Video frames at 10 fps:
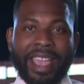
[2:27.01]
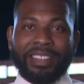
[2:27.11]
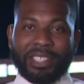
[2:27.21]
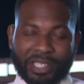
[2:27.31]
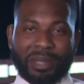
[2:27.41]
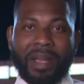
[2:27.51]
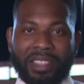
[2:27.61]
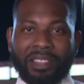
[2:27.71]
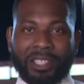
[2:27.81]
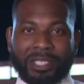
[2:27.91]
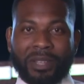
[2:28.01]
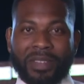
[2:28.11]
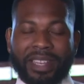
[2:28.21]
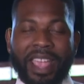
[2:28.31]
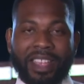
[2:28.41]
And judging by the looks of
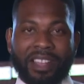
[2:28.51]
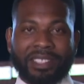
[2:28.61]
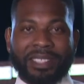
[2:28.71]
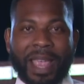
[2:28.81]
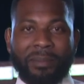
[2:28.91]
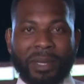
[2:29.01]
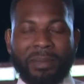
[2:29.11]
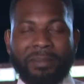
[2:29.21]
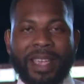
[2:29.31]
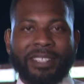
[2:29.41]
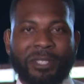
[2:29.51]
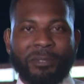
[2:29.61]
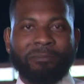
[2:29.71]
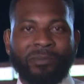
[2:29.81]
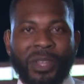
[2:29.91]
it, Chaos is happy to be back too.